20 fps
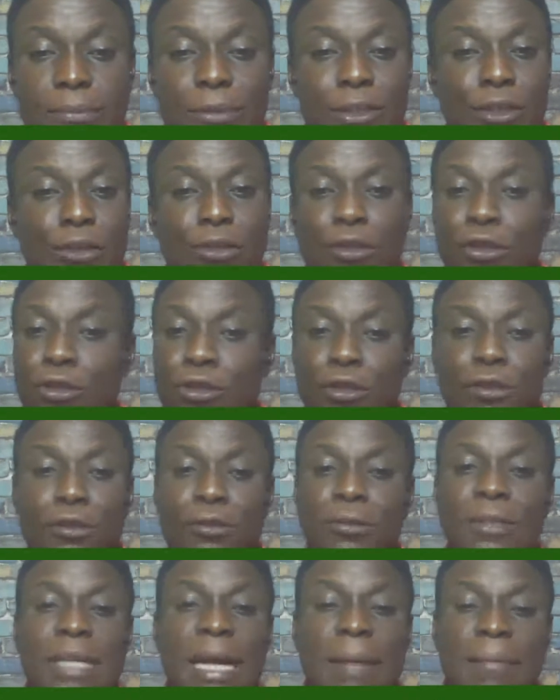You
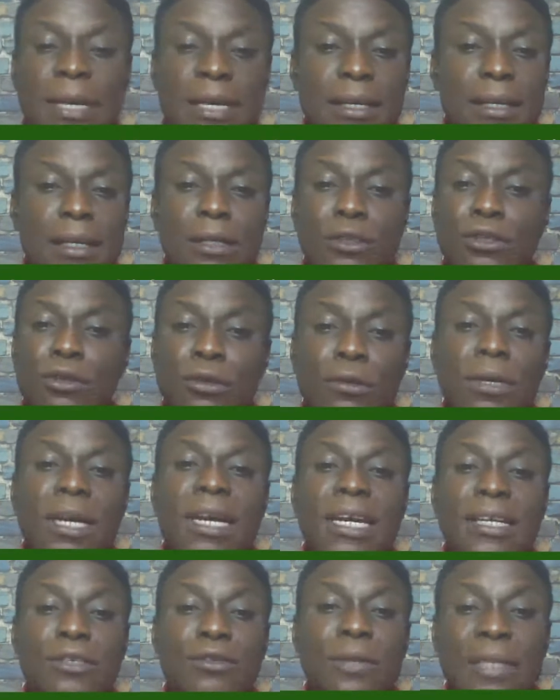shouldn't, it
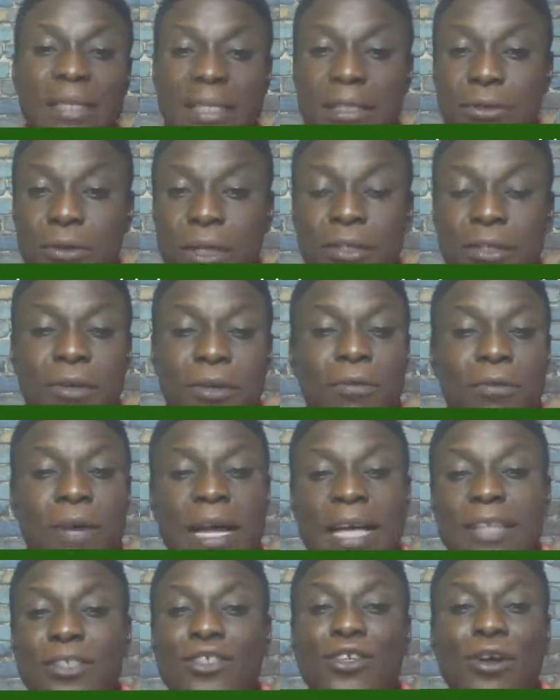shouldn't lead to a situation
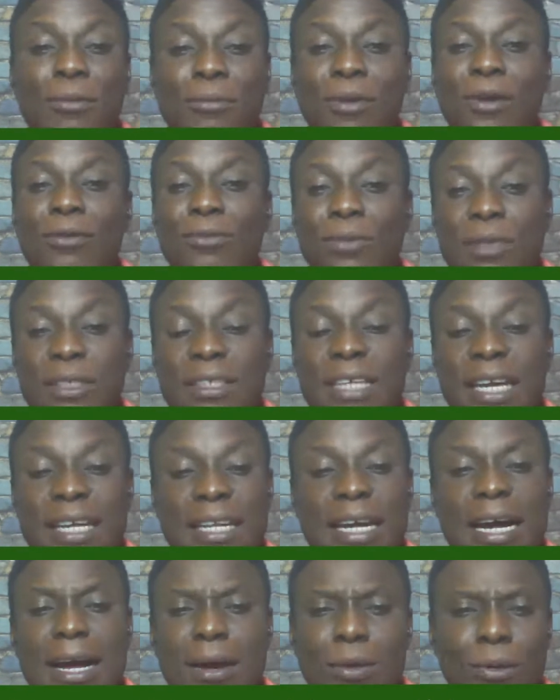where someone will say
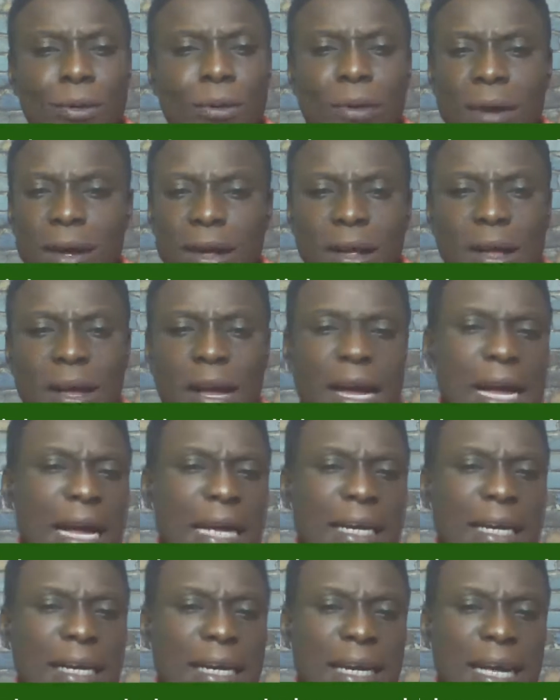that, oh,
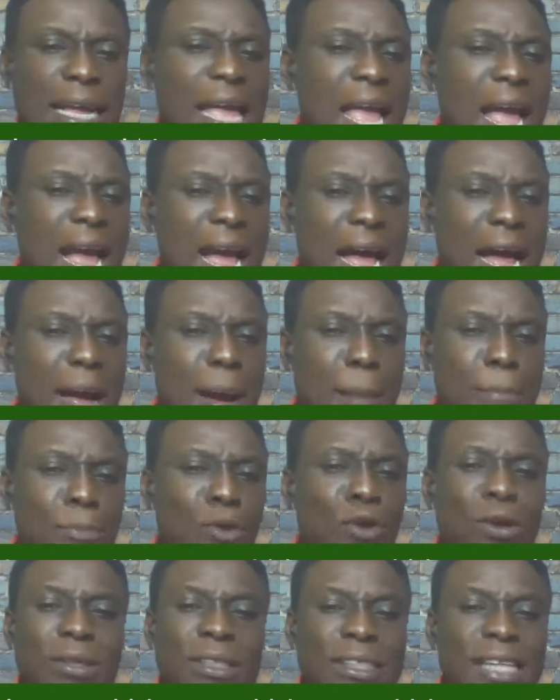
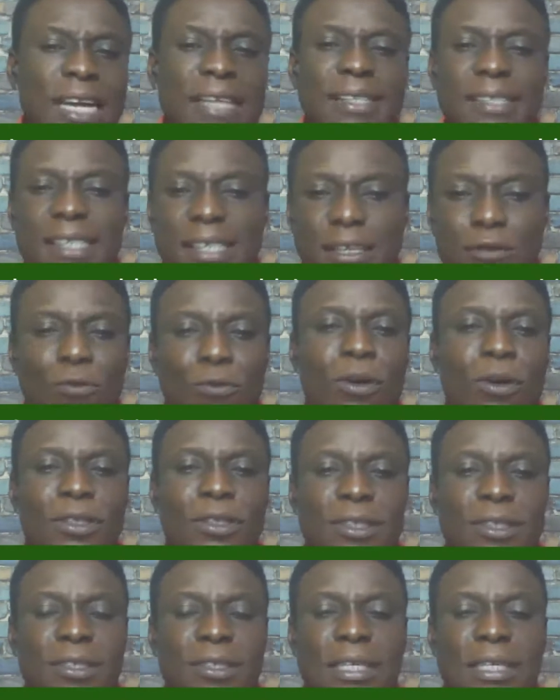I'm contesting
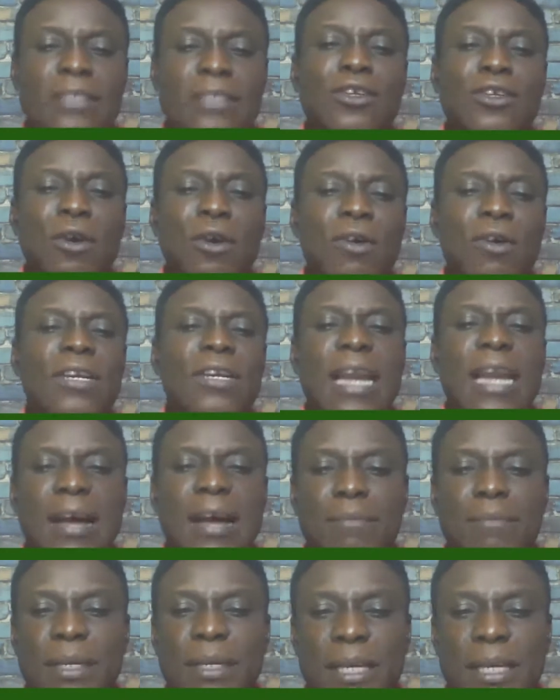what the score that
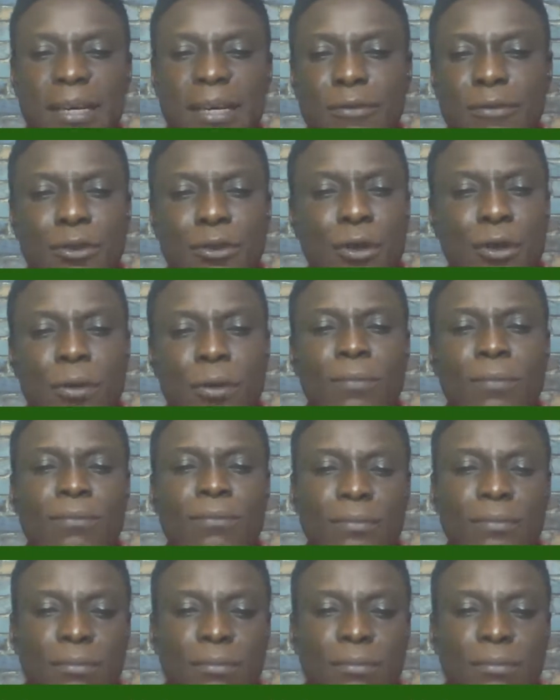I've been given. No.